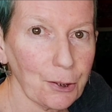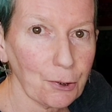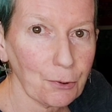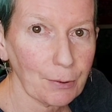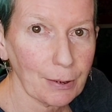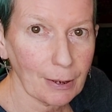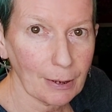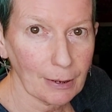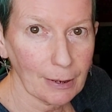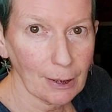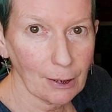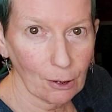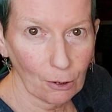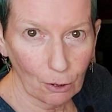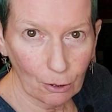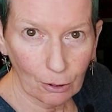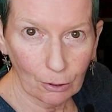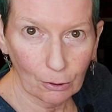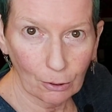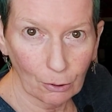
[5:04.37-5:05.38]
the Strictly
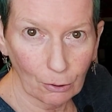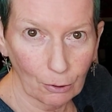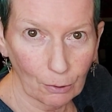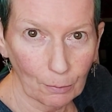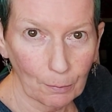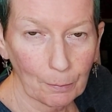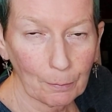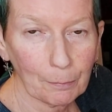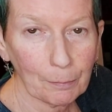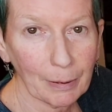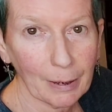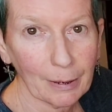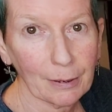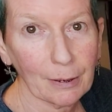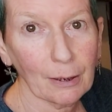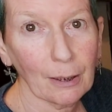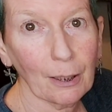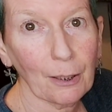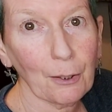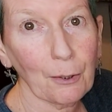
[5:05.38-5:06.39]
Sockalong,
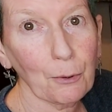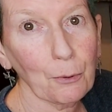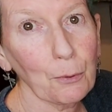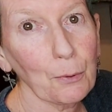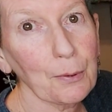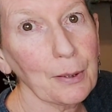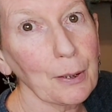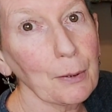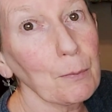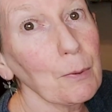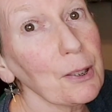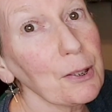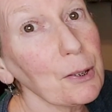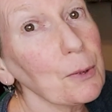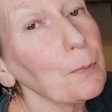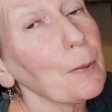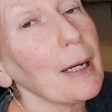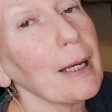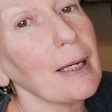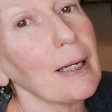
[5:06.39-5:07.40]
but I thought there was
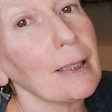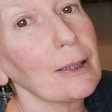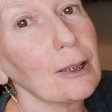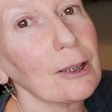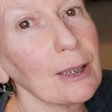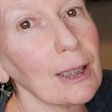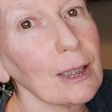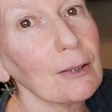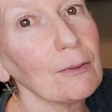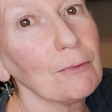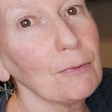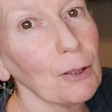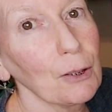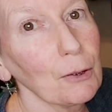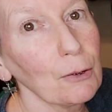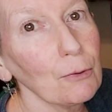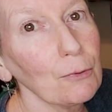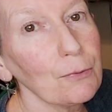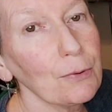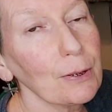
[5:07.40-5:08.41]
a way I could get
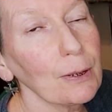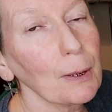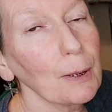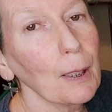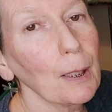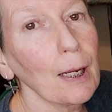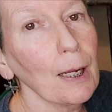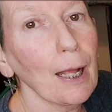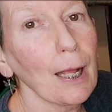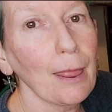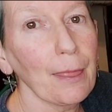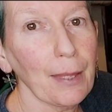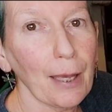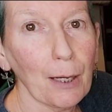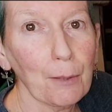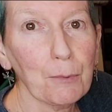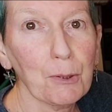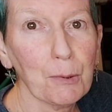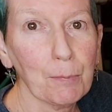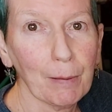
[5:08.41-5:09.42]
involved, and
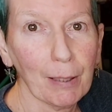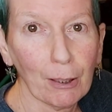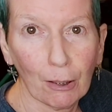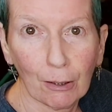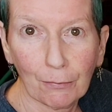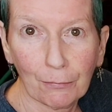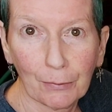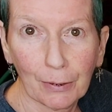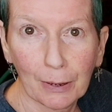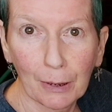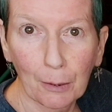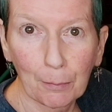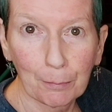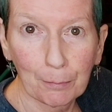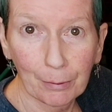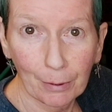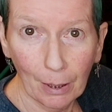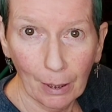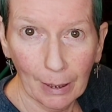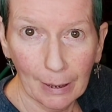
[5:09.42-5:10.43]
that was by offering a
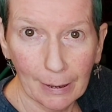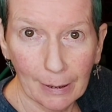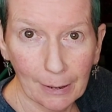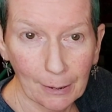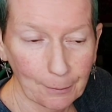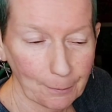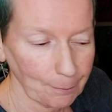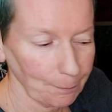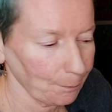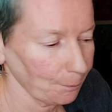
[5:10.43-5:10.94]
prize.